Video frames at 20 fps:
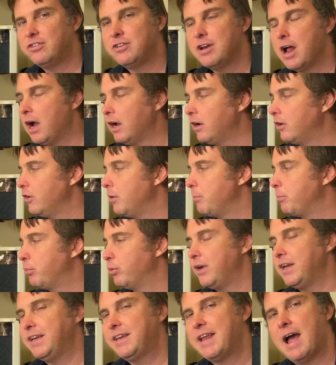not gonna
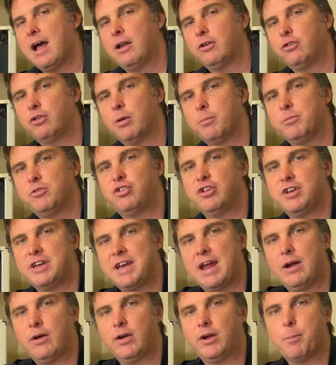bring down some
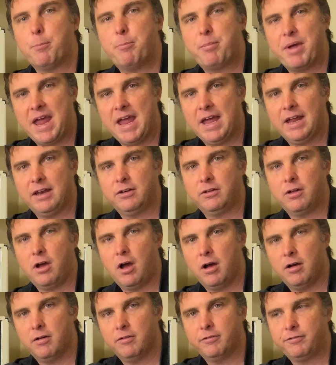generic band
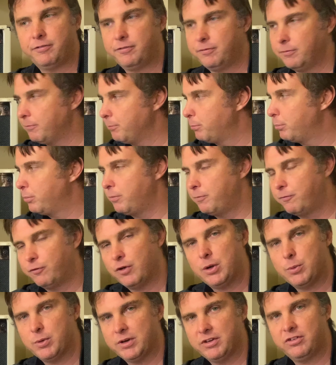of
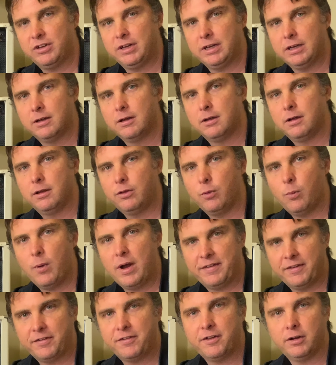frequency the way
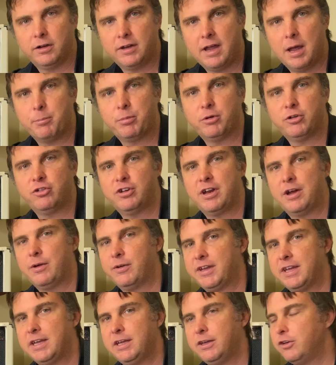that the Kemper
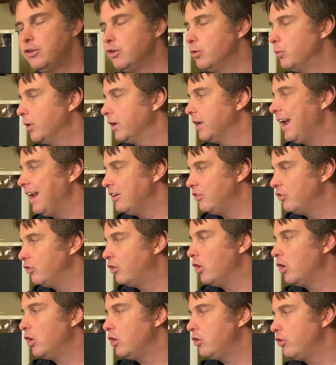generic EQ would. It's
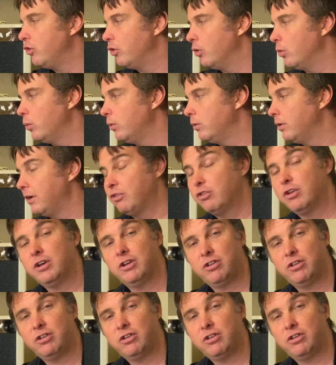gonna